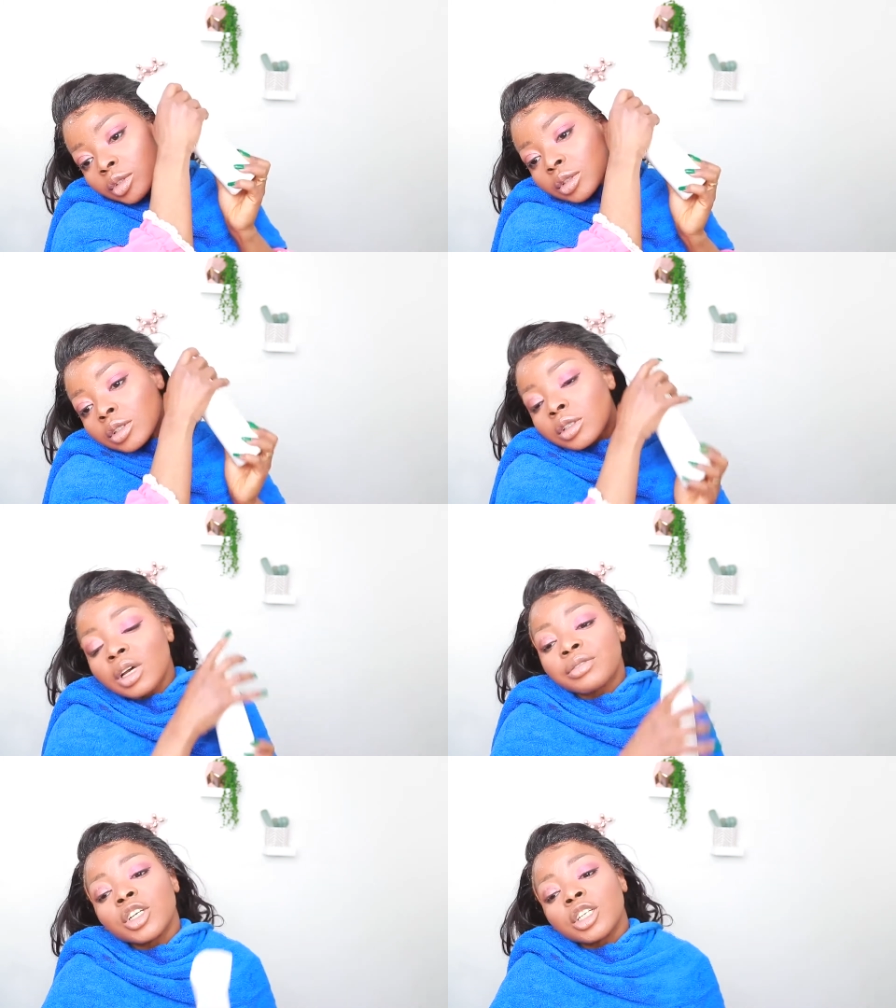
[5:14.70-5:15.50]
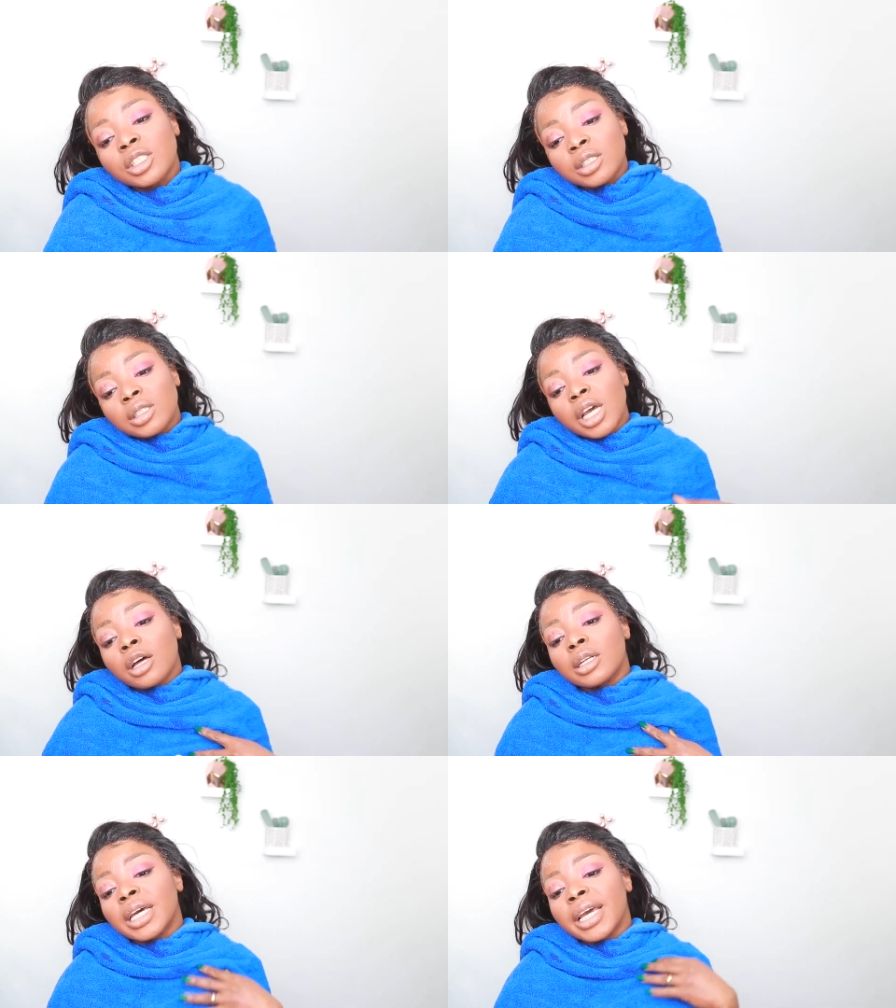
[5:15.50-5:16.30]
So I've done the
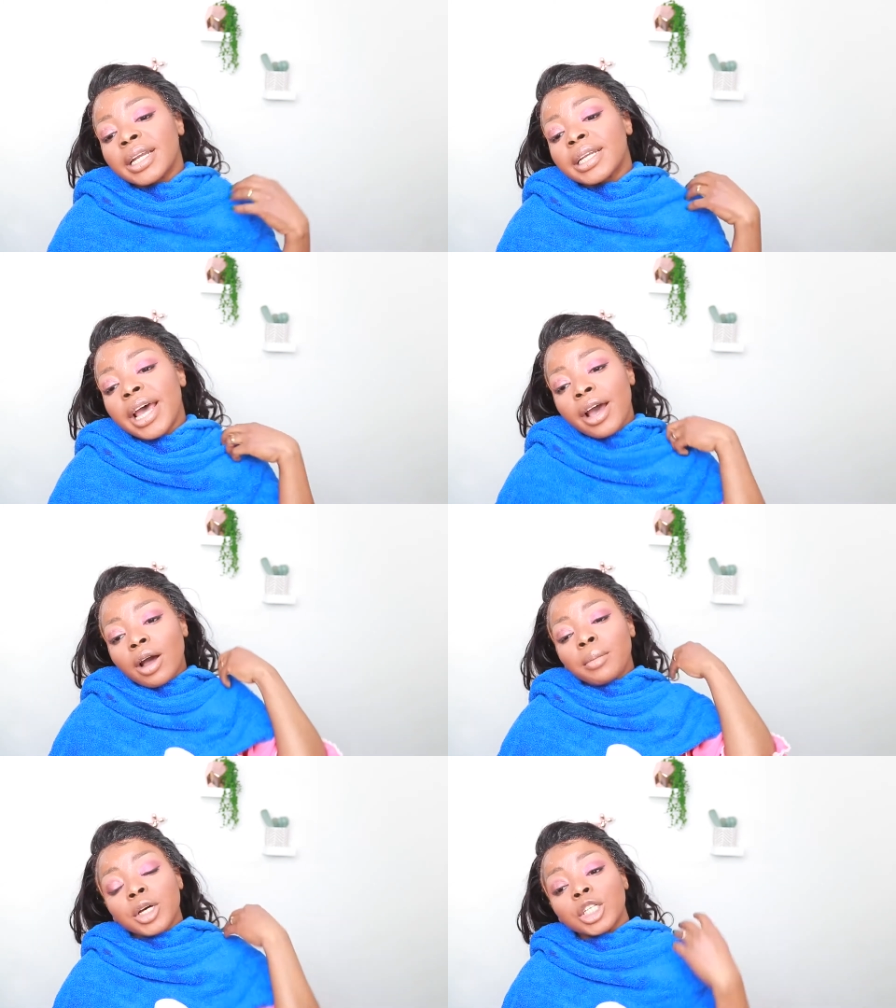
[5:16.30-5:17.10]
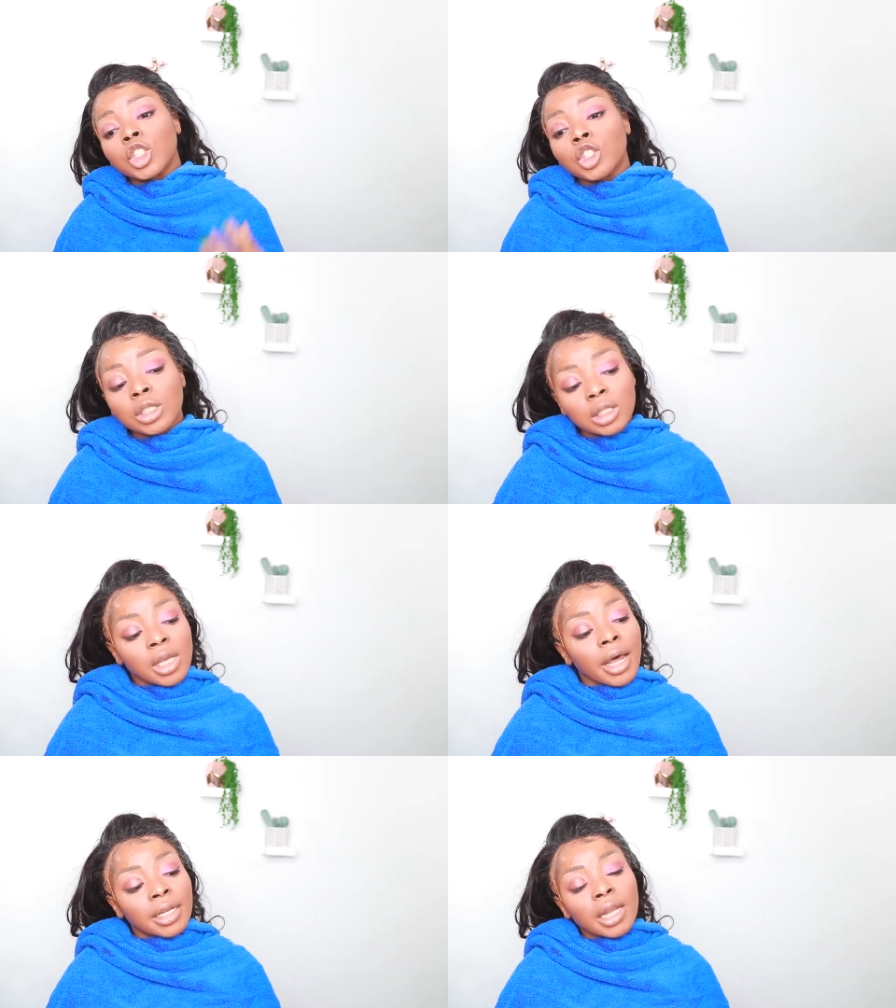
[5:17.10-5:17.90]
second layer. Now I'm gonna do the
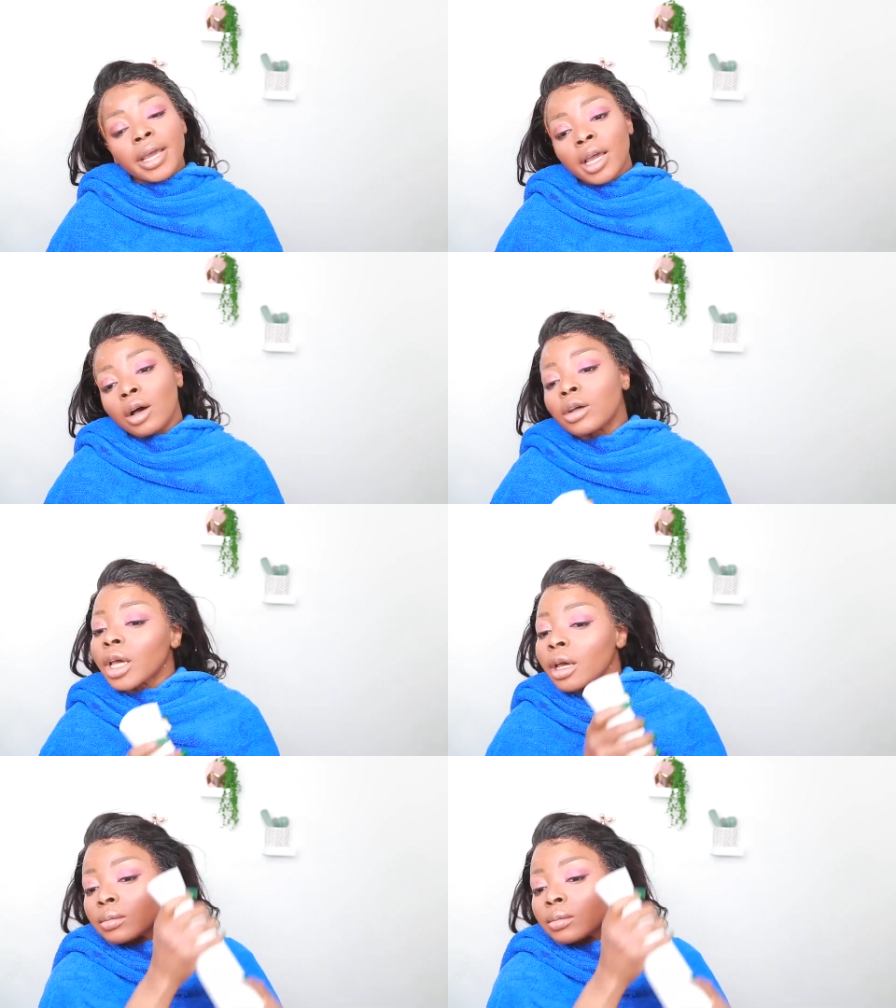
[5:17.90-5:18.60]
third layer on it.